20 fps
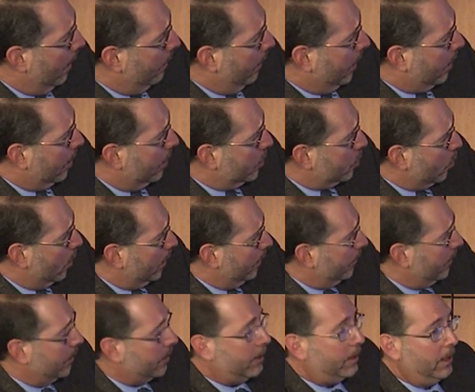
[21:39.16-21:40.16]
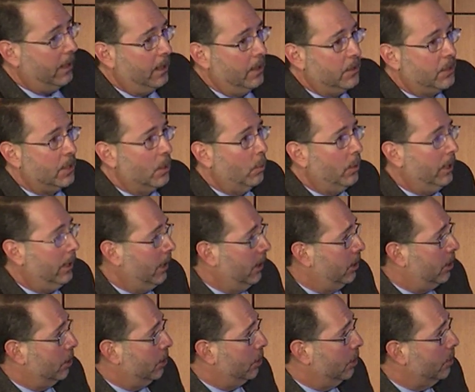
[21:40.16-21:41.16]
because one of the things that we
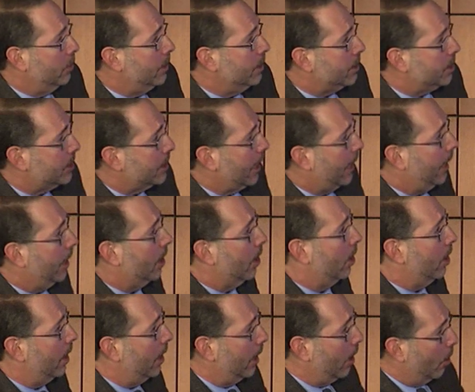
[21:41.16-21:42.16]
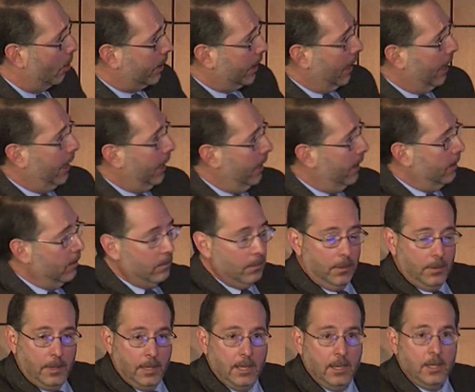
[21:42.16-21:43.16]
need to do is say, okay,
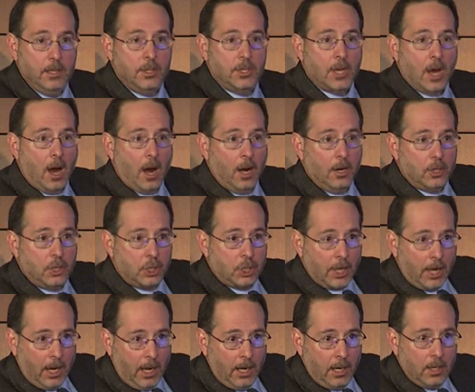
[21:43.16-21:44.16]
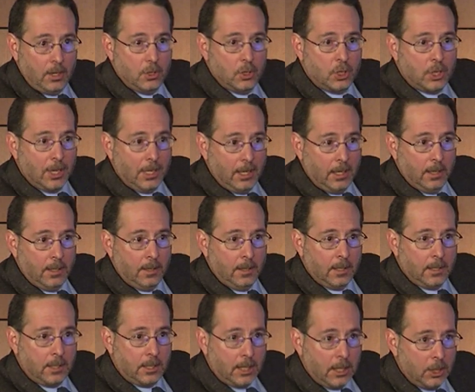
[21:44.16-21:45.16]
these are changed in
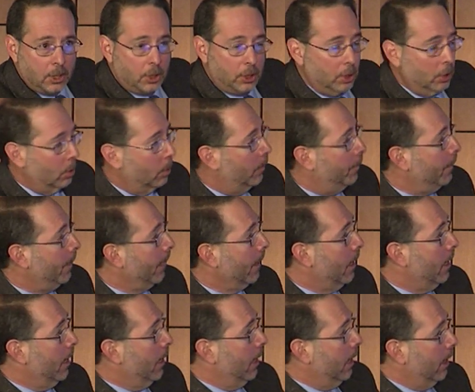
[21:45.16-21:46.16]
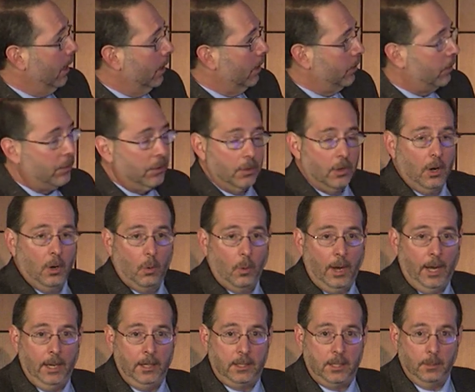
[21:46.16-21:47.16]
the tissue. Is there a
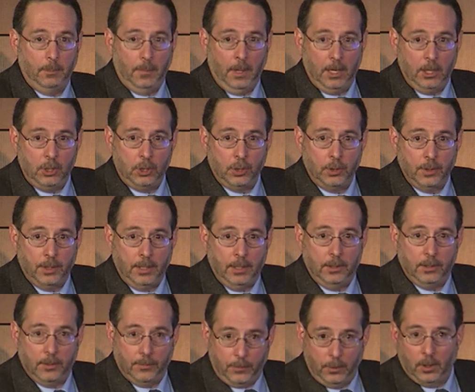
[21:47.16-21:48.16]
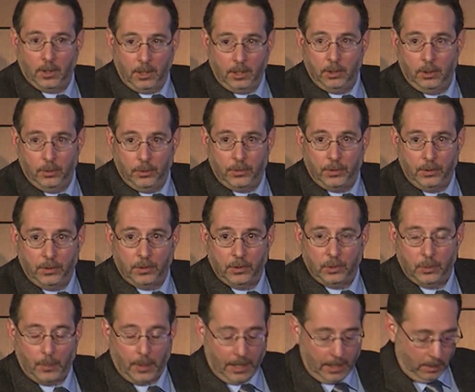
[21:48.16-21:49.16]
way to measure these if you're going to use these
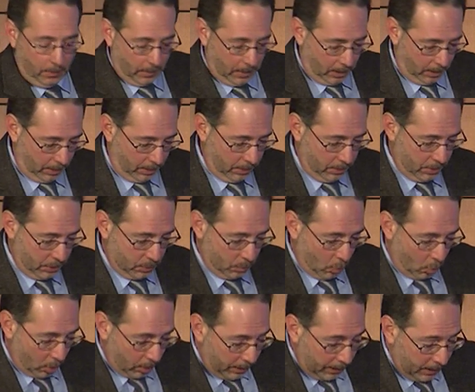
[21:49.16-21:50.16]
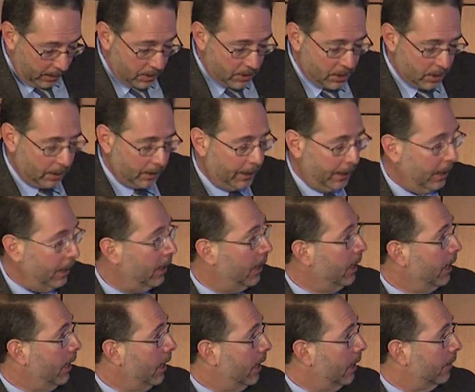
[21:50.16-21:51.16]
as biomarkers more easily?
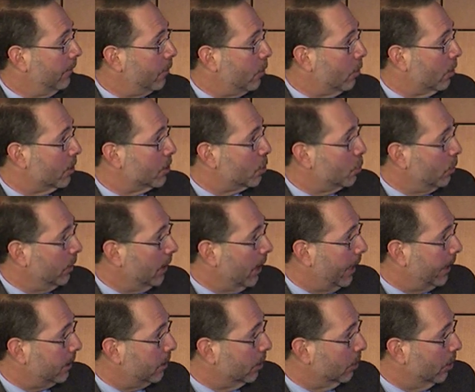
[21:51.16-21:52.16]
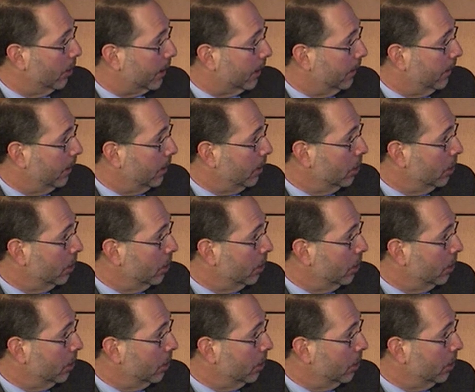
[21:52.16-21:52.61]
And of course, we like to look in the